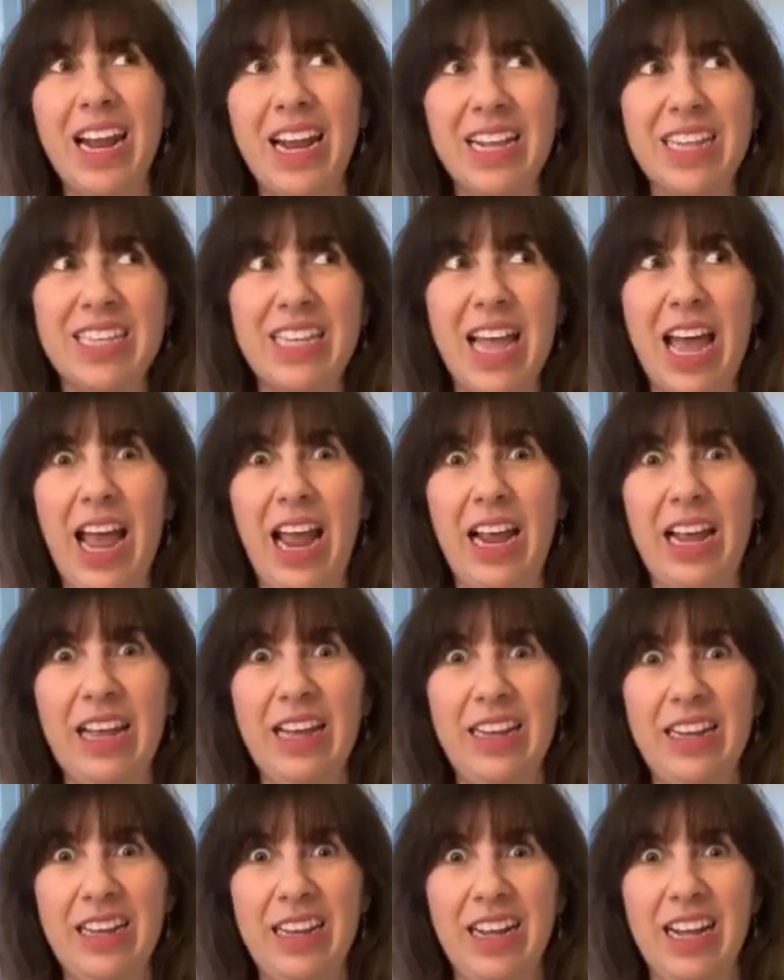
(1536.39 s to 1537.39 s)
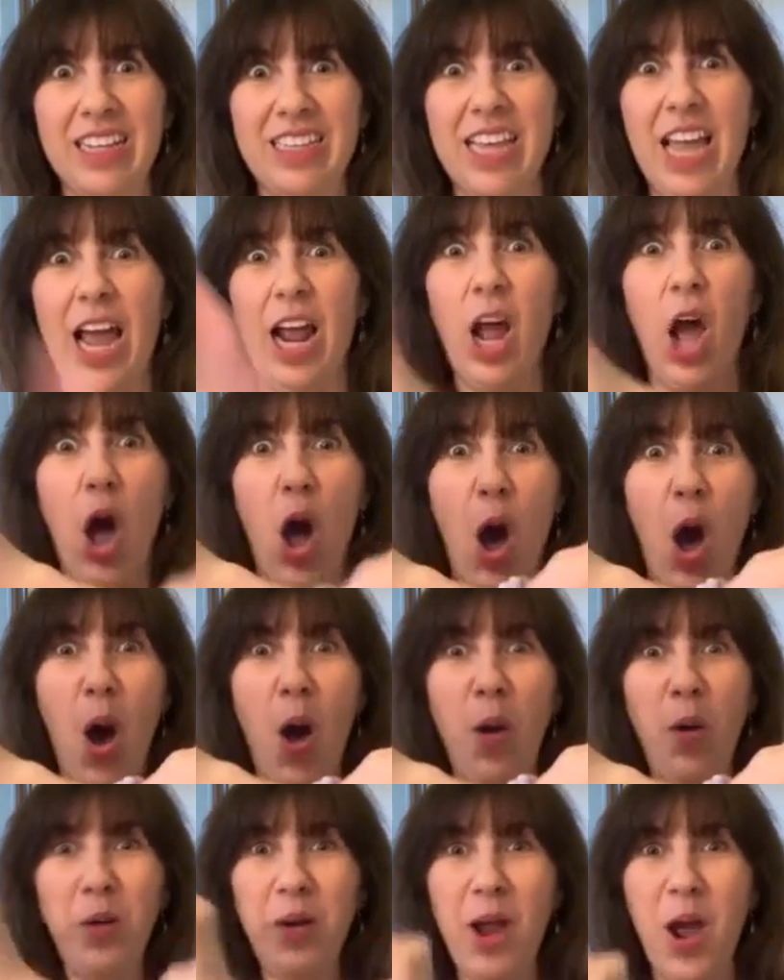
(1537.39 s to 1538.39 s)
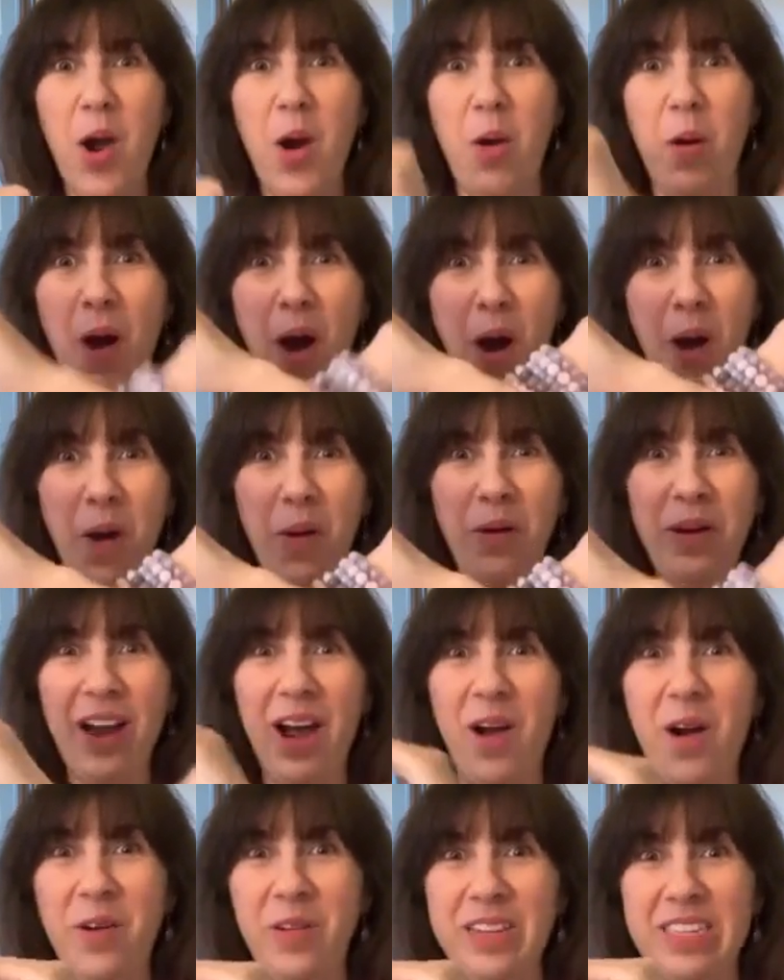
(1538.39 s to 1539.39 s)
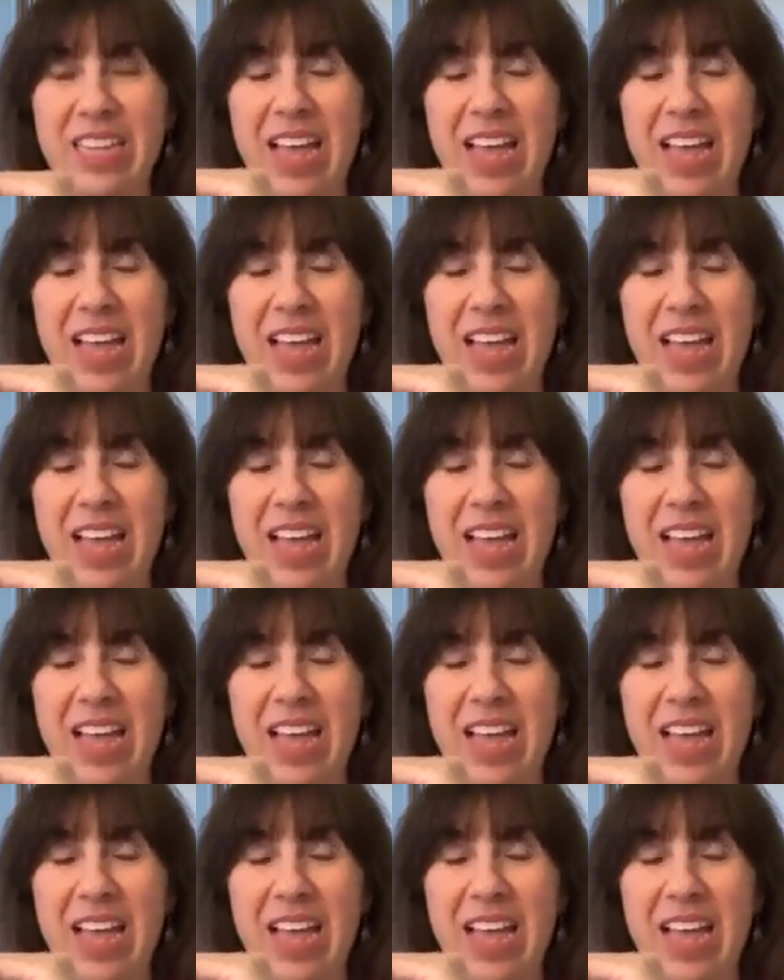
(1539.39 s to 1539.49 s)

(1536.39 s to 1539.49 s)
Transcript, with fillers: it's like, it's like, oh no, oh no.